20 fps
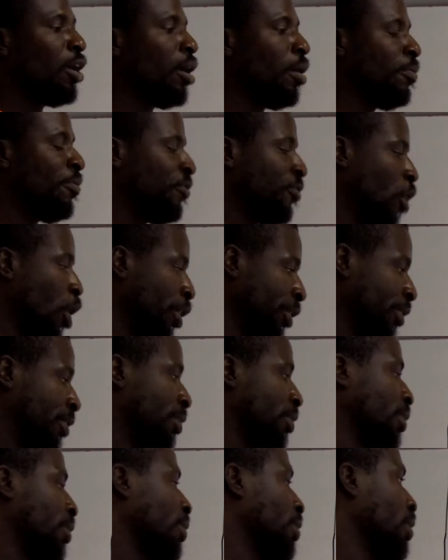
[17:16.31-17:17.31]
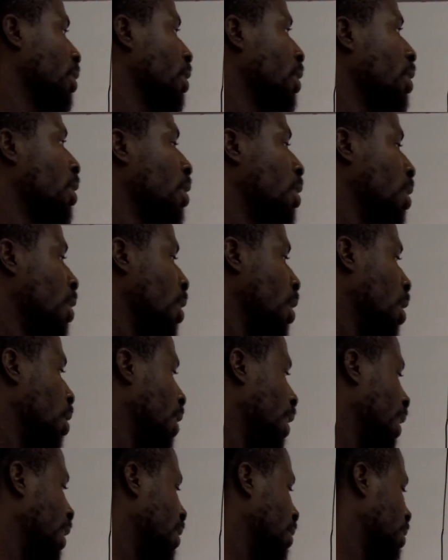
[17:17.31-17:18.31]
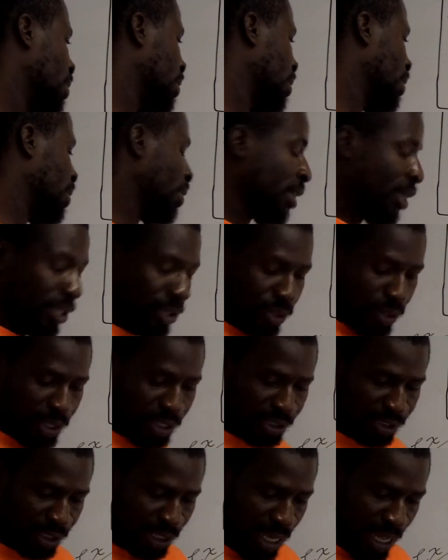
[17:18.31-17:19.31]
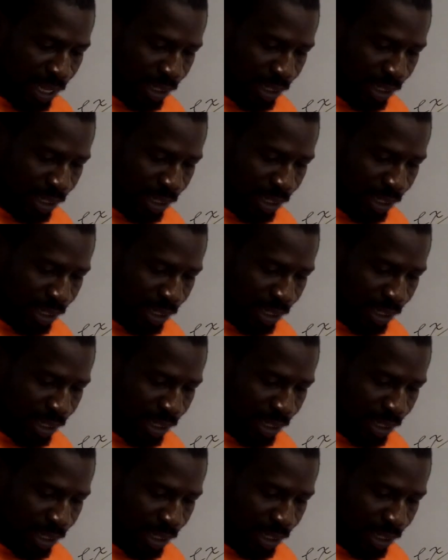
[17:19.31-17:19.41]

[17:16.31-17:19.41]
up front. All right? So here's the